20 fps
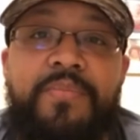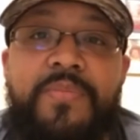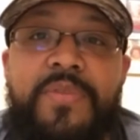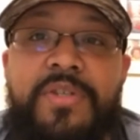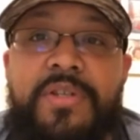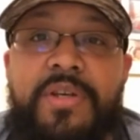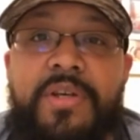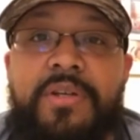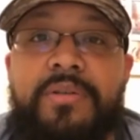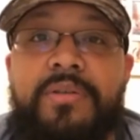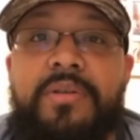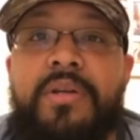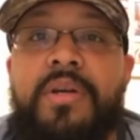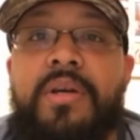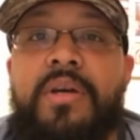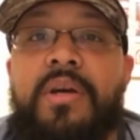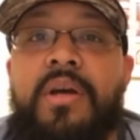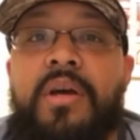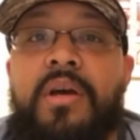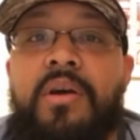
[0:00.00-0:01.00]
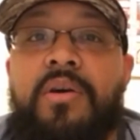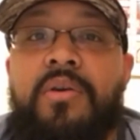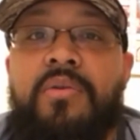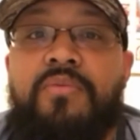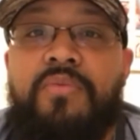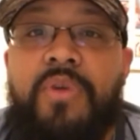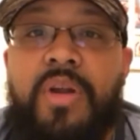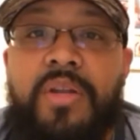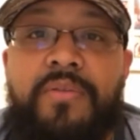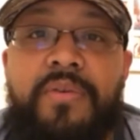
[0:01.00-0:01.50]
So,
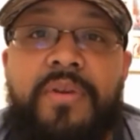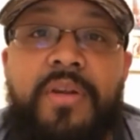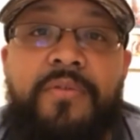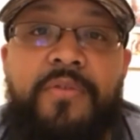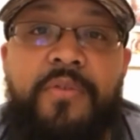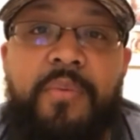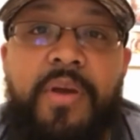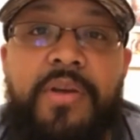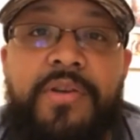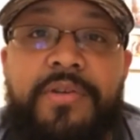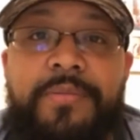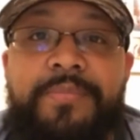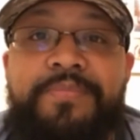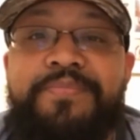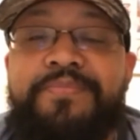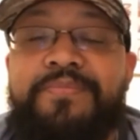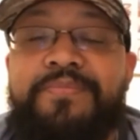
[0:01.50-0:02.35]
relevant information.